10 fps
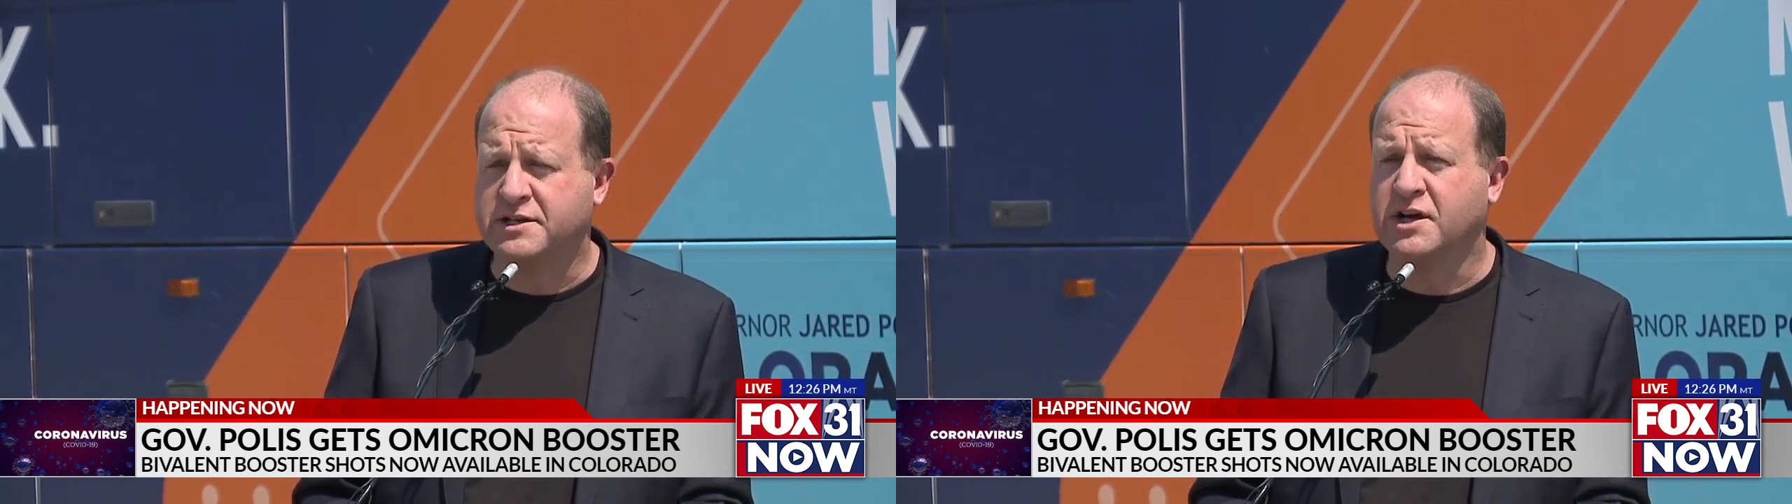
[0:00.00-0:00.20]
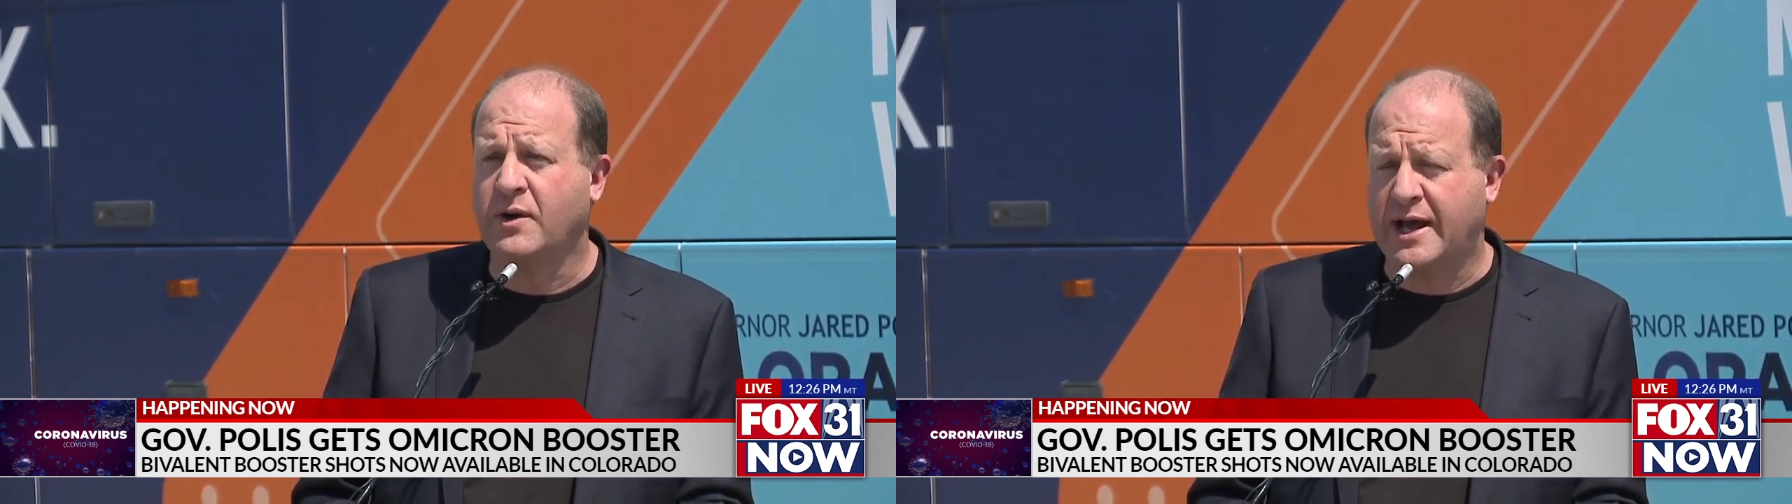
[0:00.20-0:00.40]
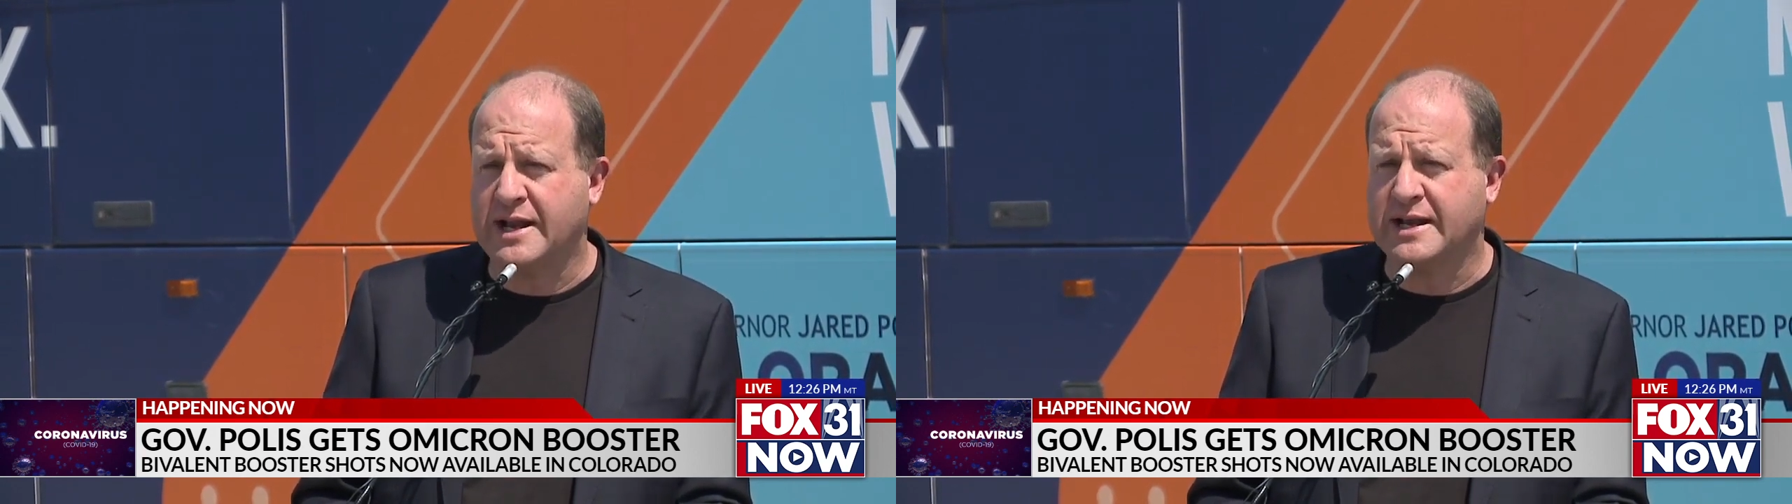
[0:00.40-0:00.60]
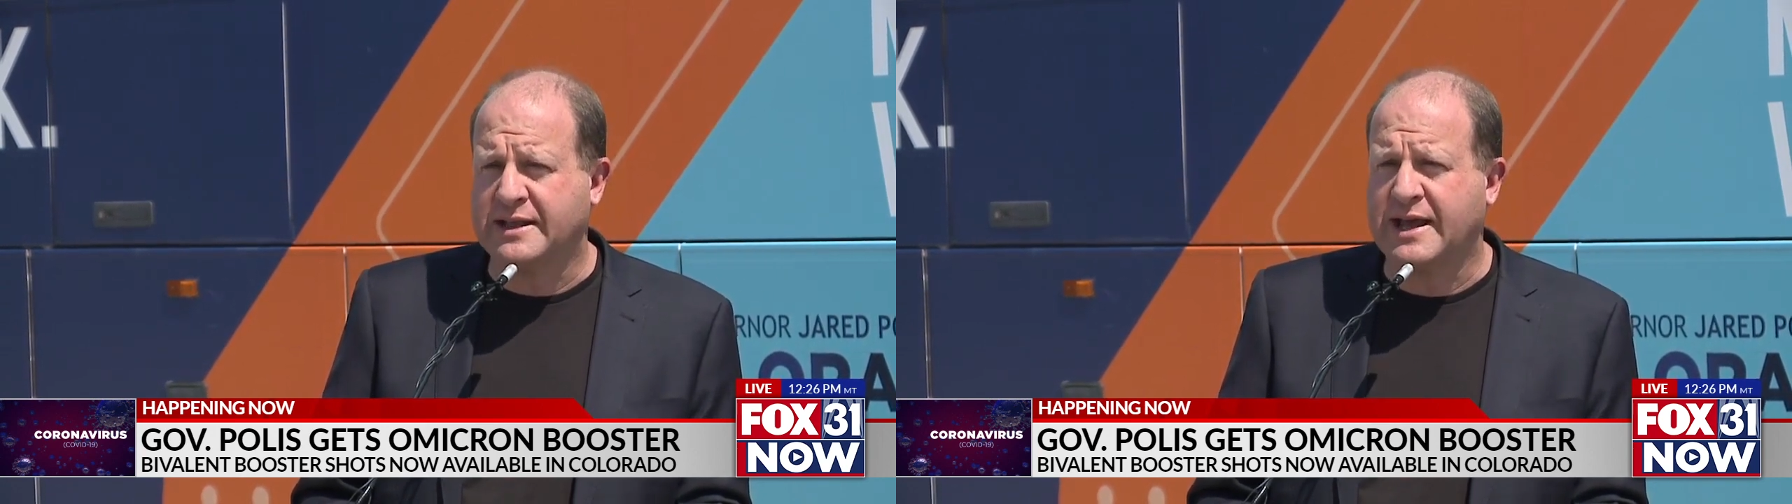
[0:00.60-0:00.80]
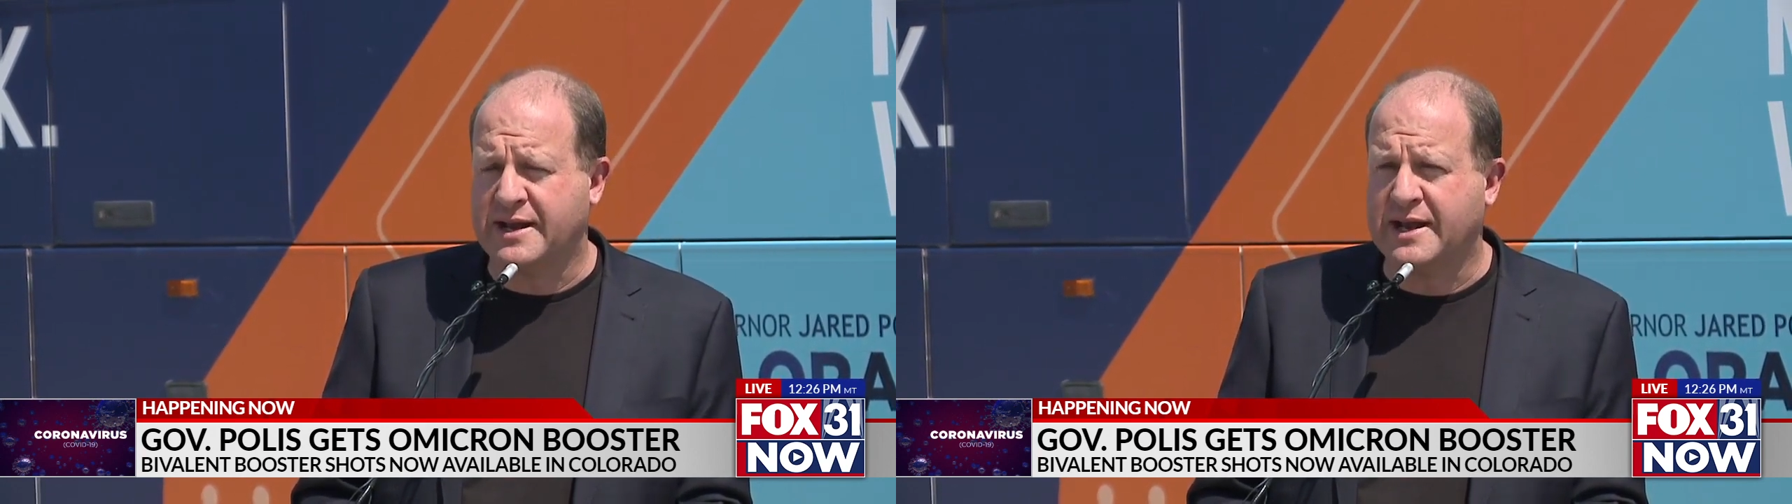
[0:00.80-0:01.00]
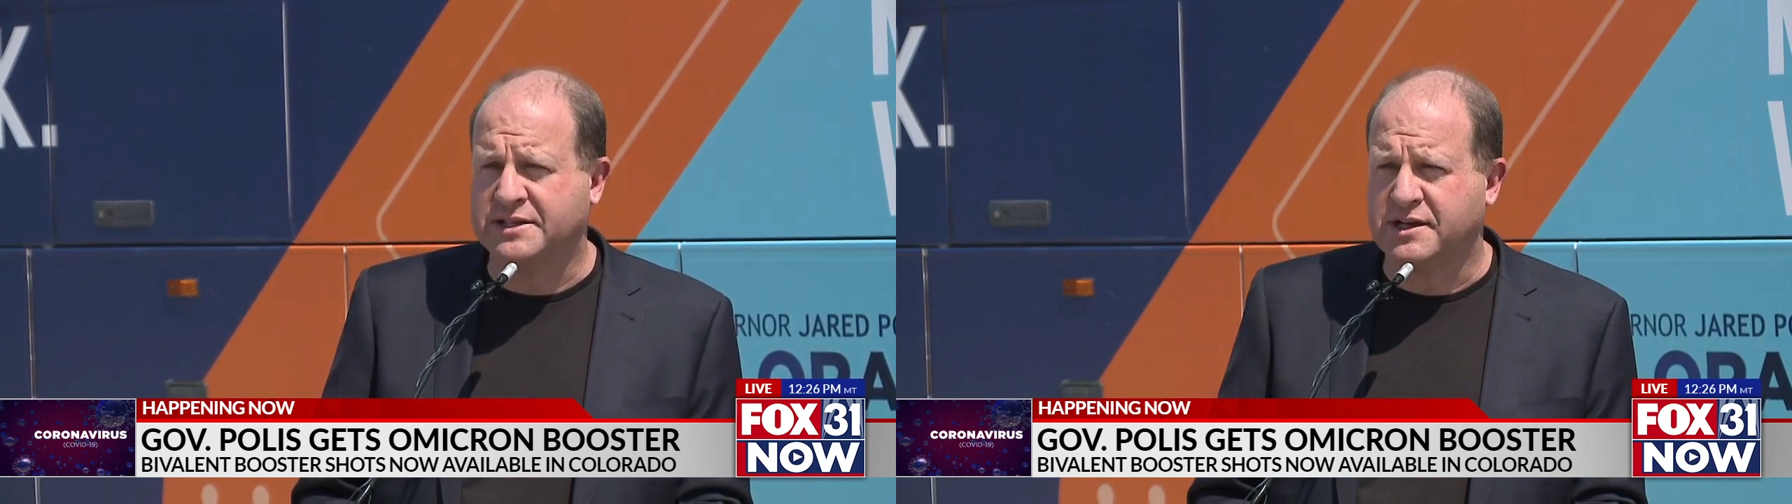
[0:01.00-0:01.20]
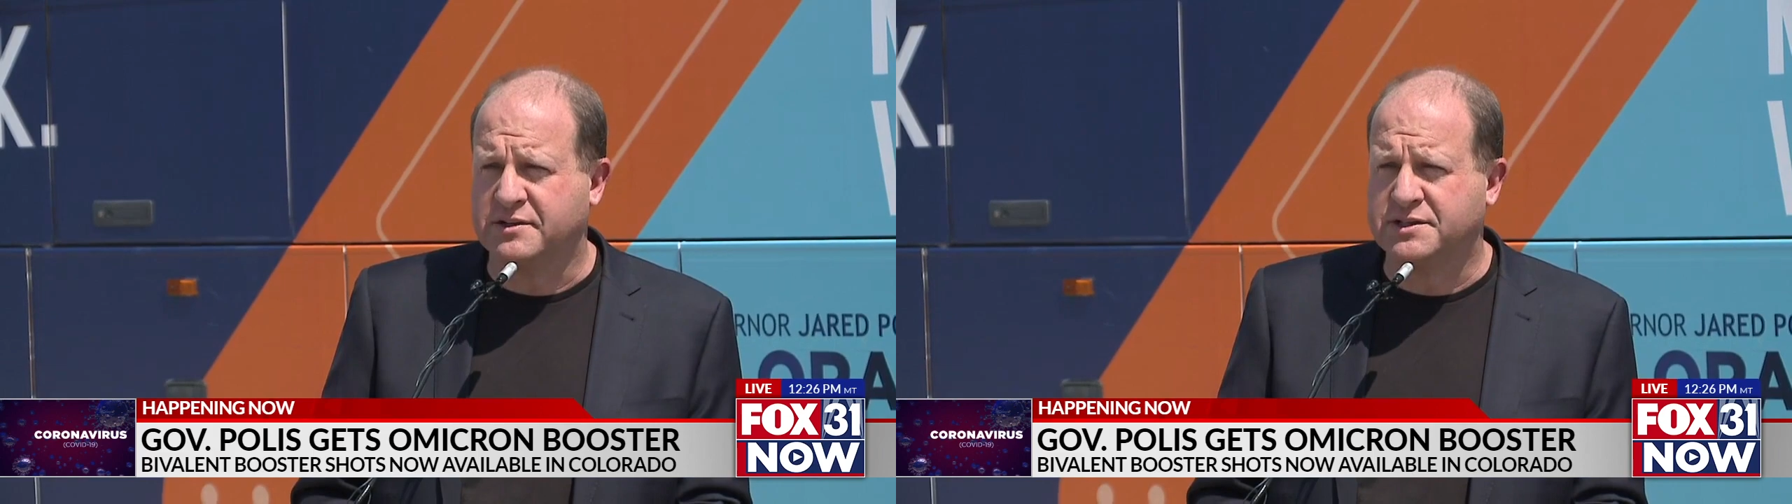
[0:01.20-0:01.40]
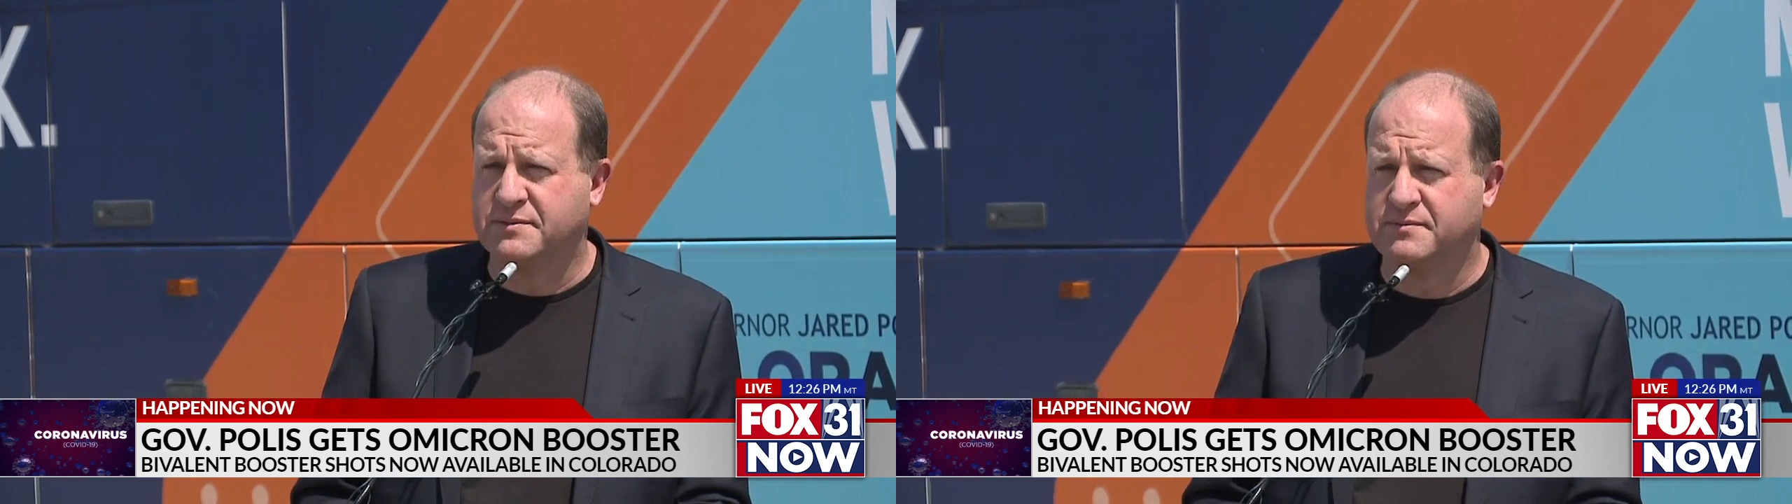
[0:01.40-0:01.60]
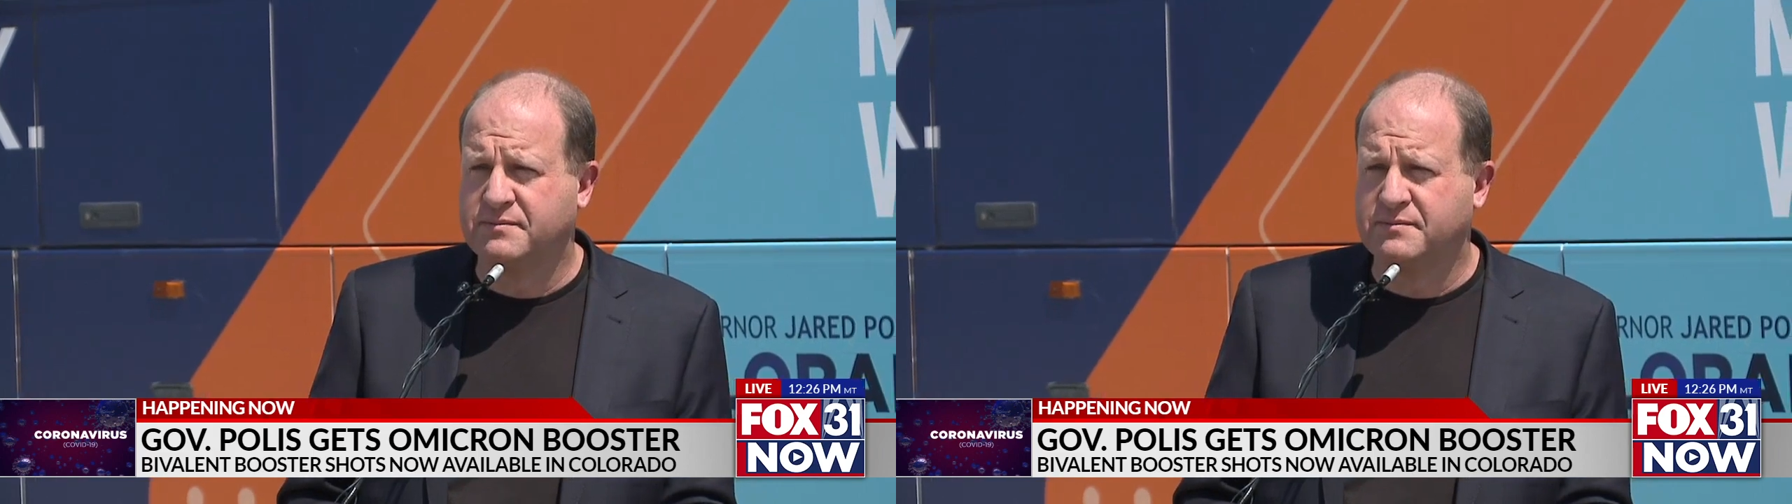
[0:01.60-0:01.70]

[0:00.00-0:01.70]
to go ahead and get that next dose.